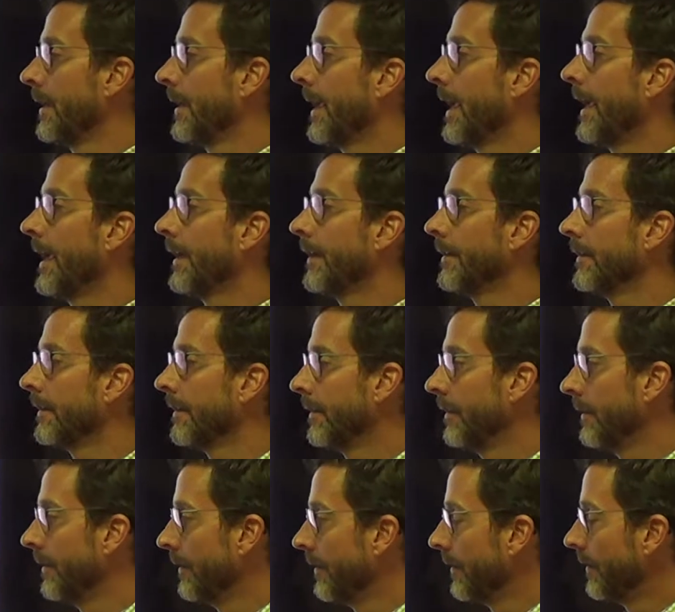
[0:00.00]
And
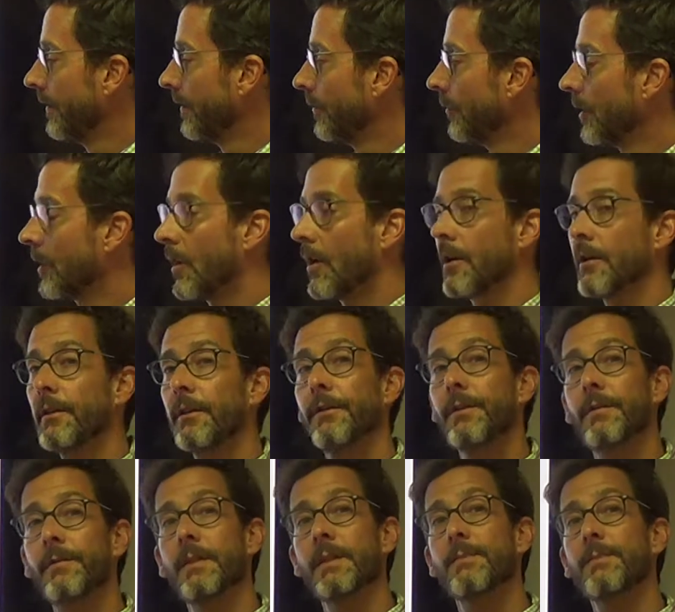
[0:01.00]
regardless
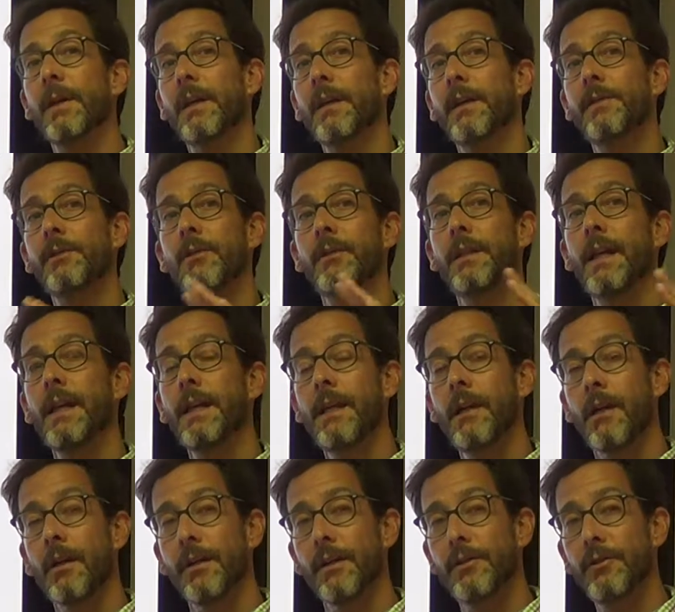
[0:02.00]
if it's because you're taking
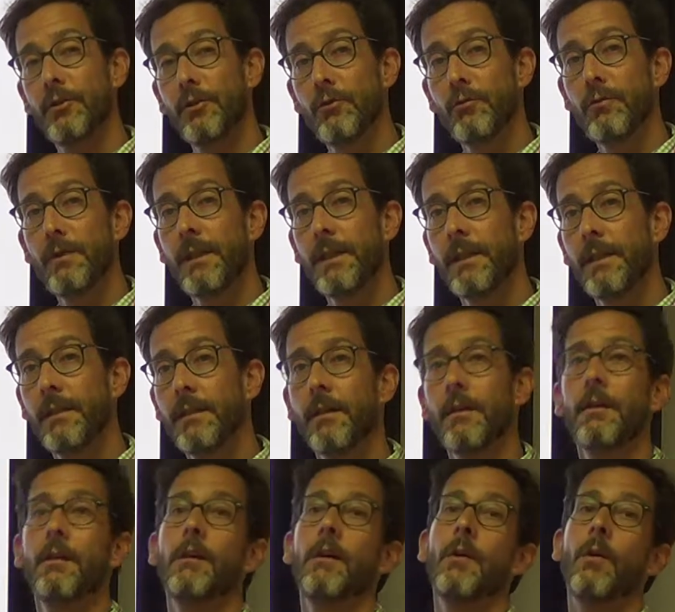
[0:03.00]
on a new need
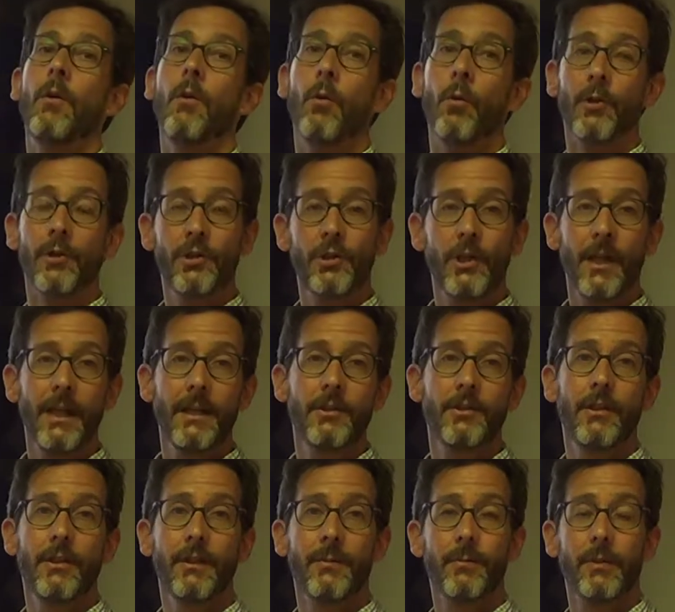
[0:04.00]
or
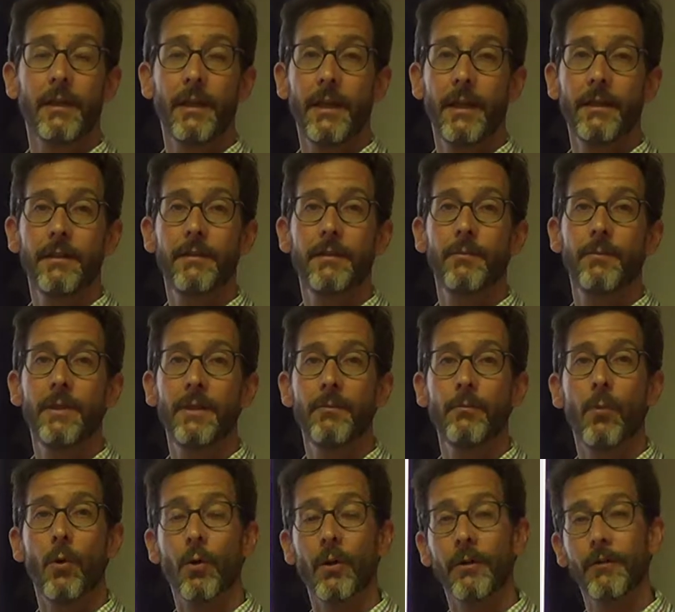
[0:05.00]
changing the plan to be
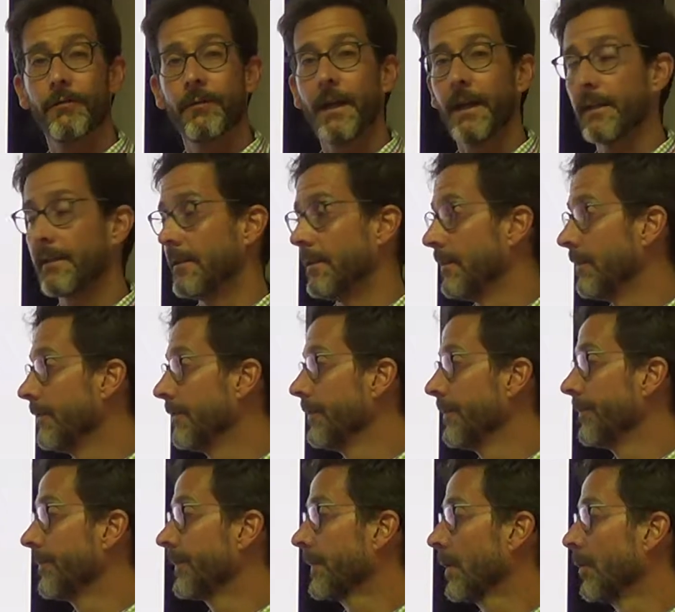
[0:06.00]
more effective,
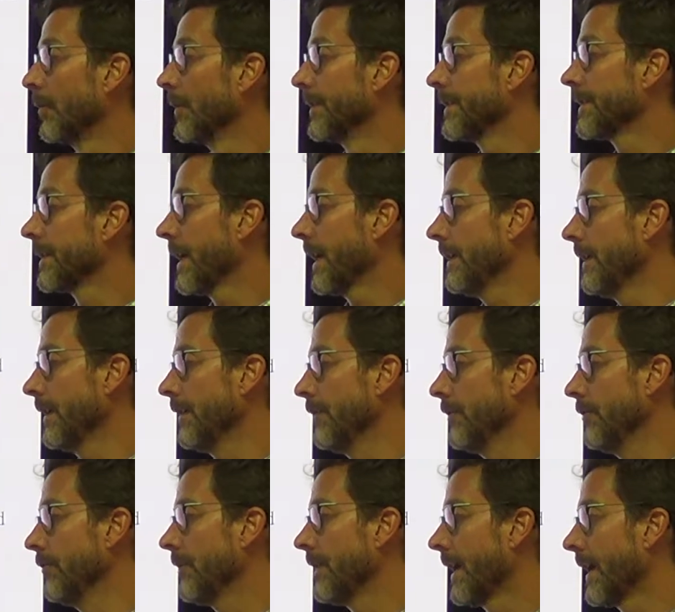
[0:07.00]
we're assigning
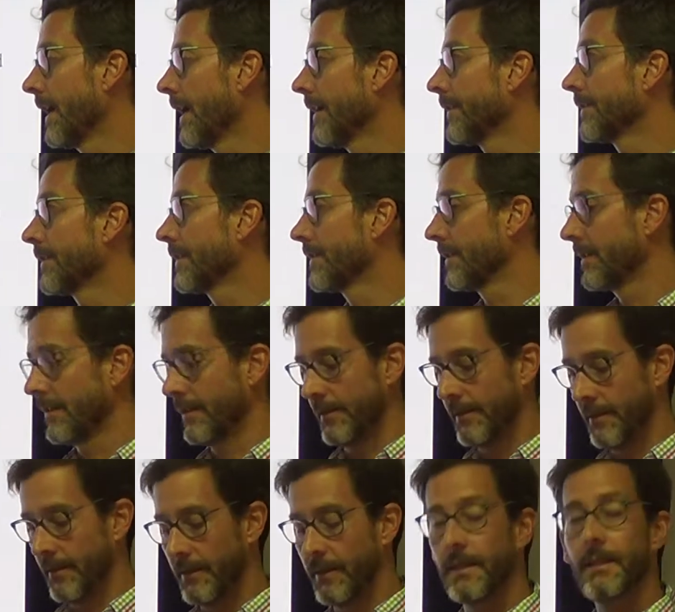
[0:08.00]
new tasks
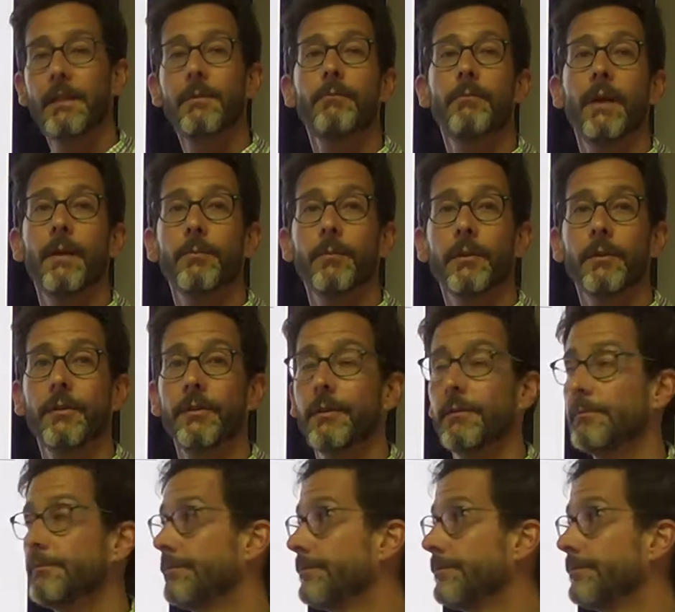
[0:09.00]
to team members.